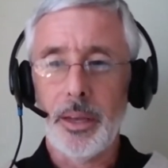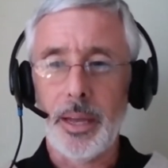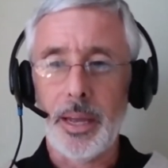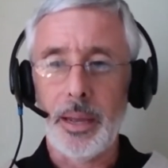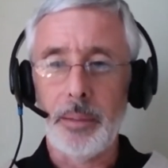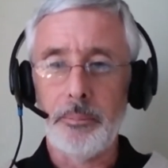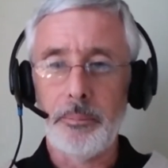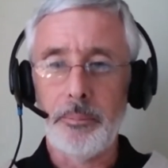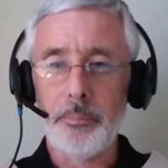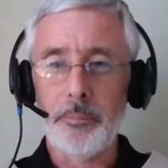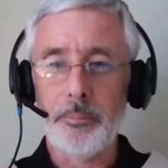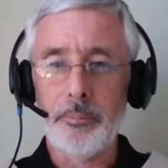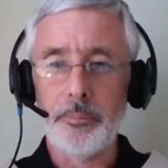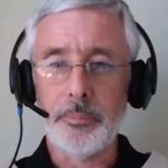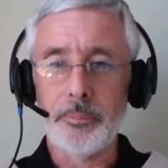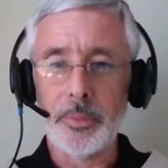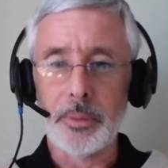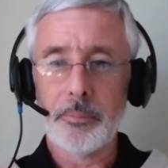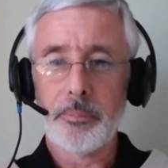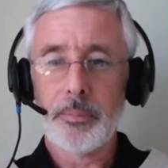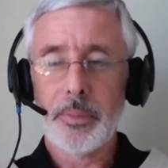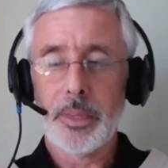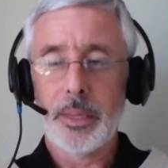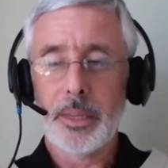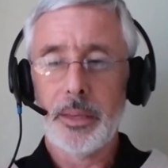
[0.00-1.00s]
Um,
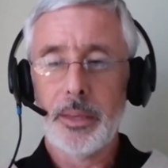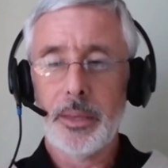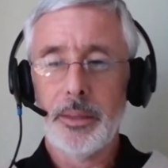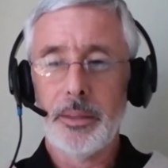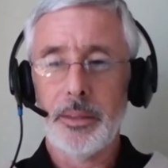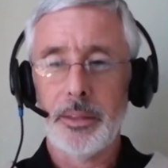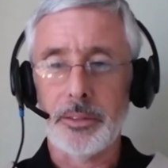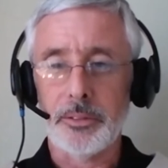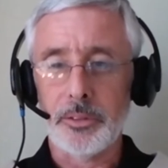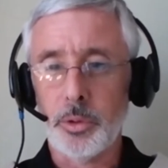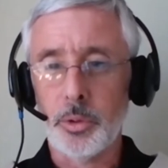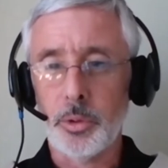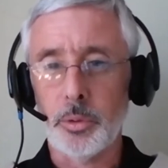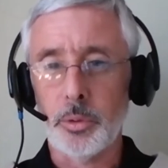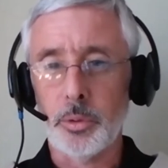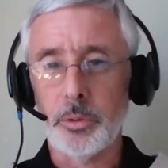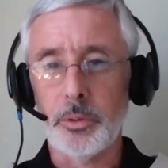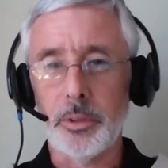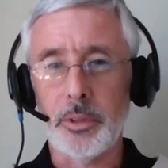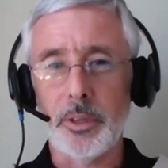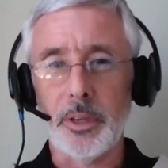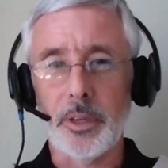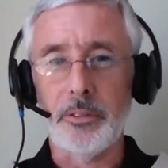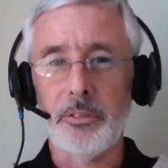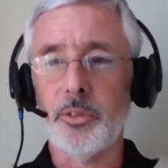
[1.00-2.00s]
that's
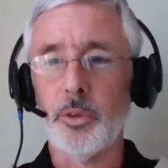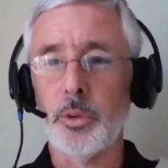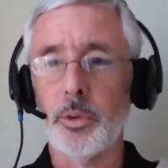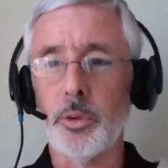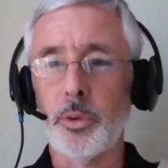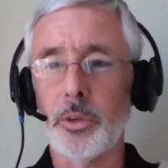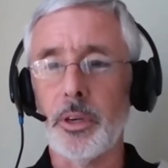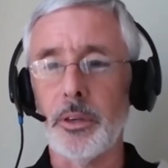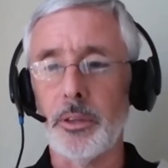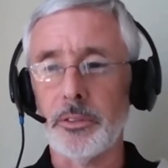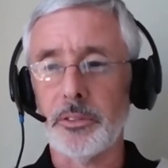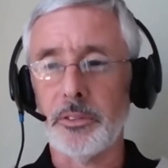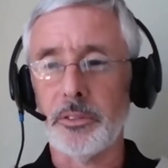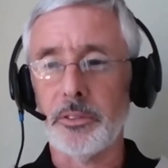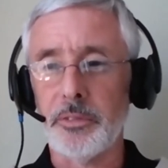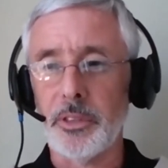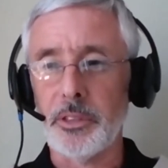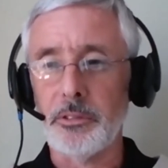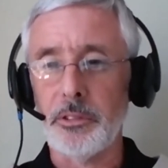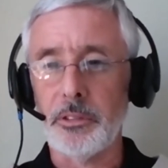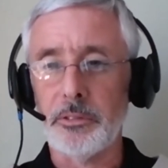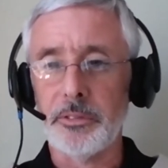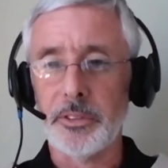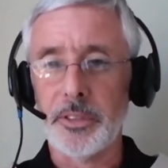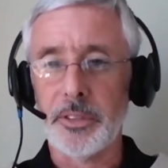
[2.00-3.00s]
called forecast
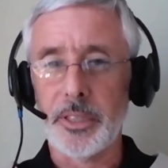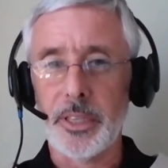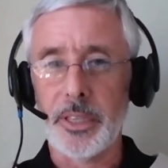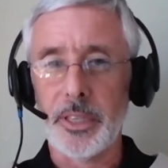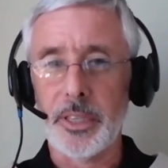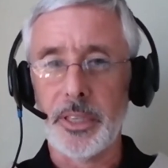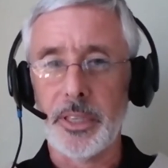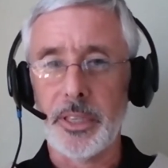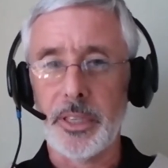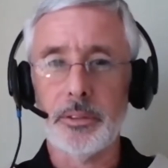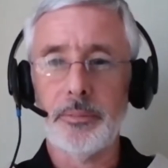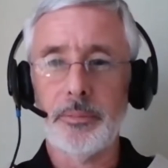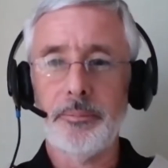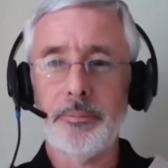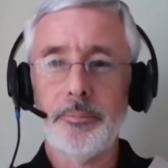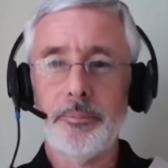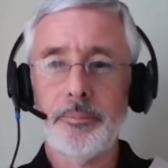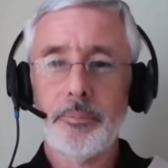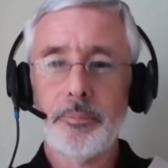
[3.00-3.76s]
verification.